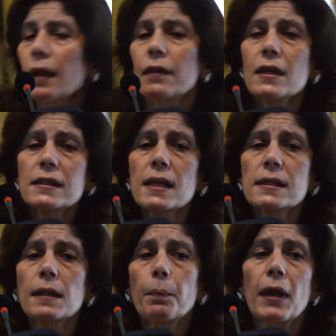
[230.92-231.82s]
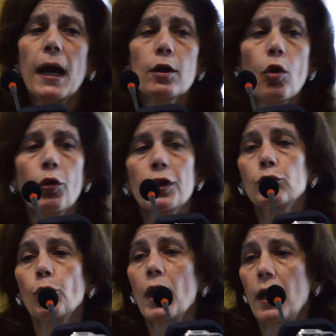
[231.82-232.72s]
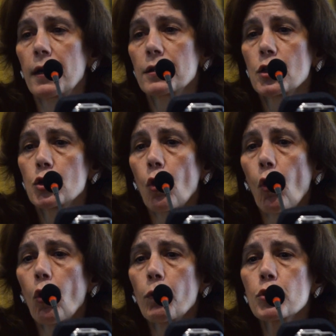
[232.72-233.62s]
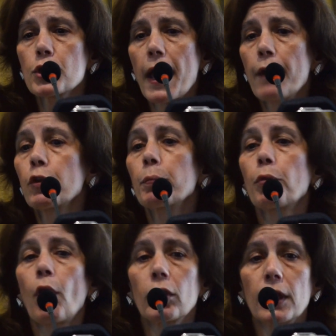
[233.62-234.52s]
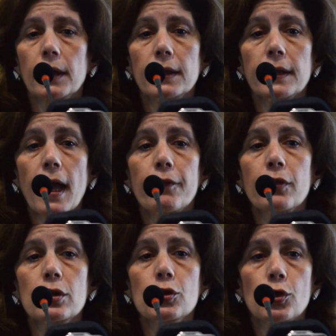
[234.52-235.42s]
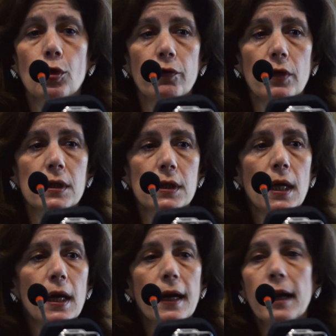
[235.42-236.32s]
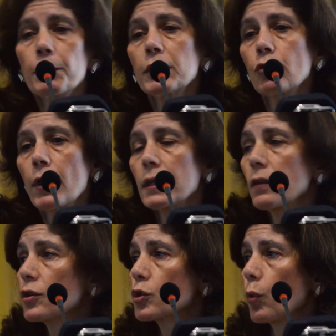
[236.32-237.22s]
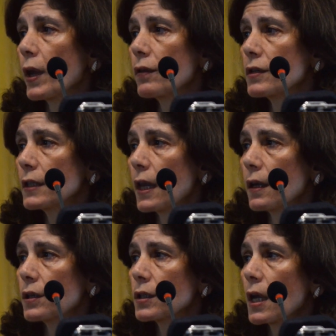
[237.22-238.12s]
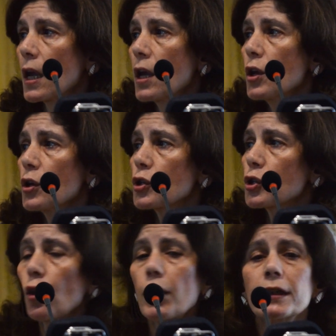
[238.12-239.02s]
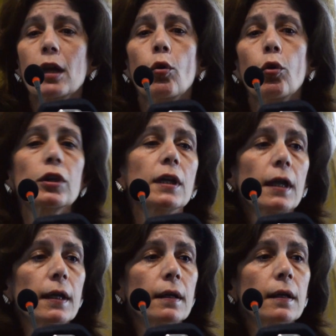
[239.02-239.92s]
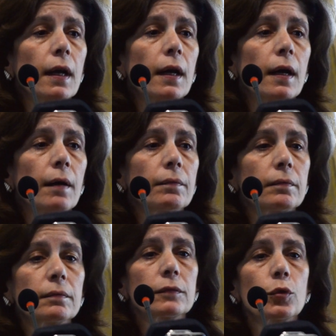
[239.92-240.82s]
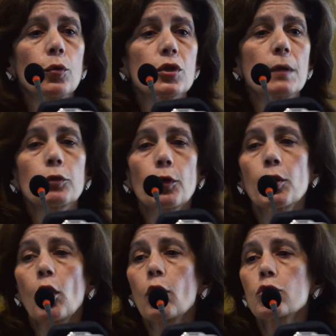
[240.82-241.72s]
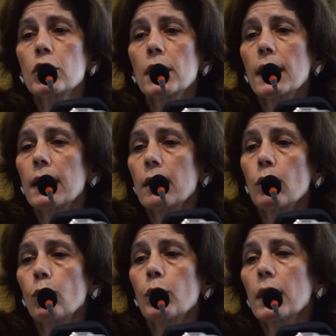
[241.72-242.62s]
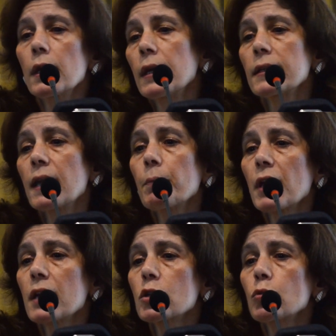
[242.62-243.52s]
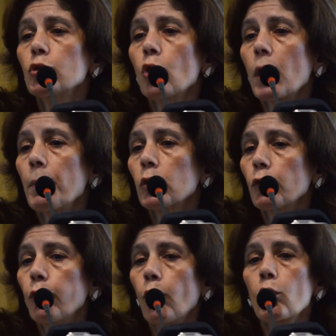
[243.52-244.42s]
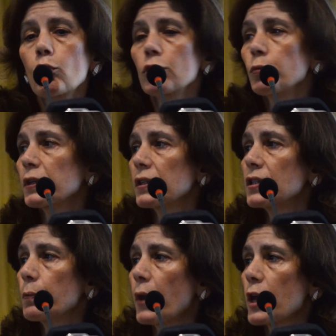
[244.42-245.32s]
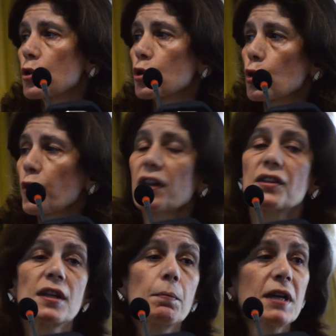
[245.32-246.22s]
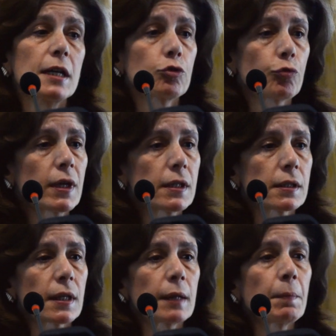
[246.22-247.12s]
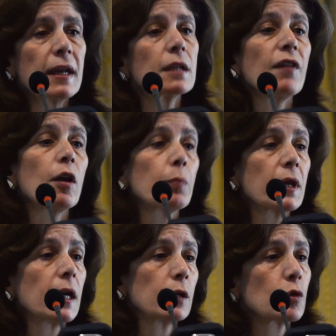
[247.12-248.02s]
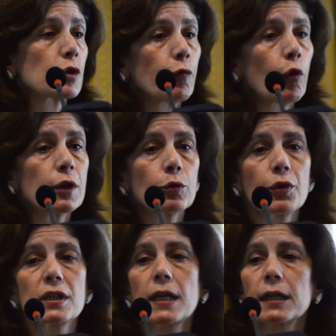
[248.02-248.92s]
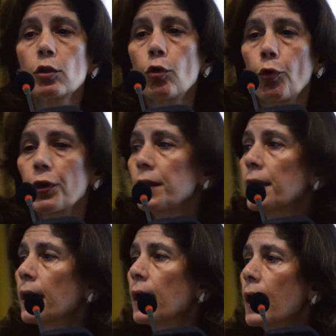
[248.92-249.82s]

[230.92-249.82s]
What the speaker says: This doesn't apply only to cars. So almost every product and every service can be traded this way these days. So, and accordingly, to use some terminology, in some cases, we talk about forward participation. So there are some countries, and many developing countries fall into this category.